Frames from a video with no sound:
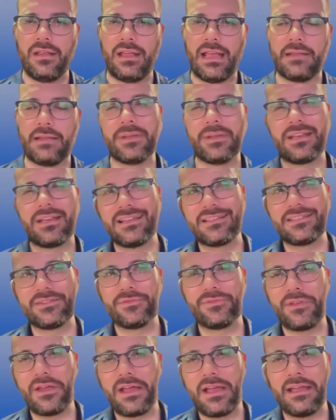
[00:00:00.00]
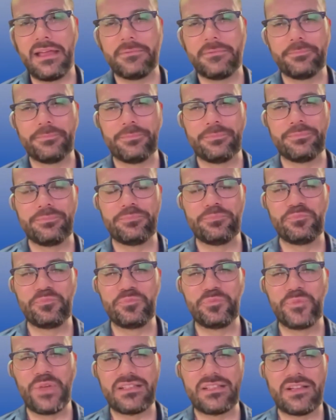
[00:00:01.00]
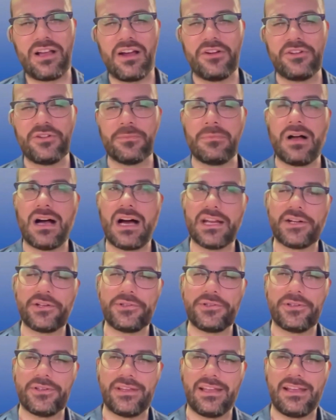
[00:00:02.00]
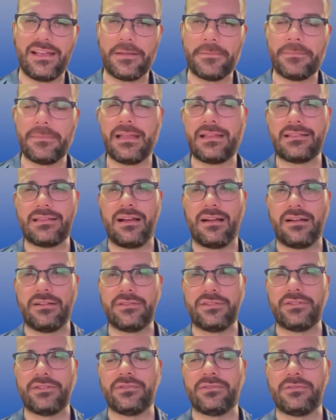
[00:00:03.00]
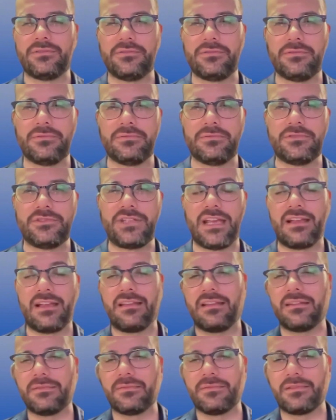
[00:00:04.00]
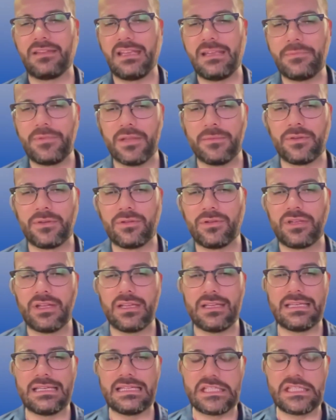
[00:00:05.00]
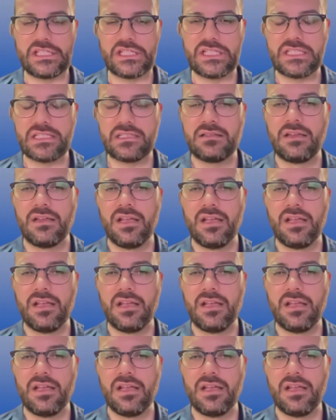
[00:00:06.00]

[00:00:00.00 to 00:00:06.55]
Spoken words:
And because of that, it's hard to monitor them. It's hard to check and keep them in good condition.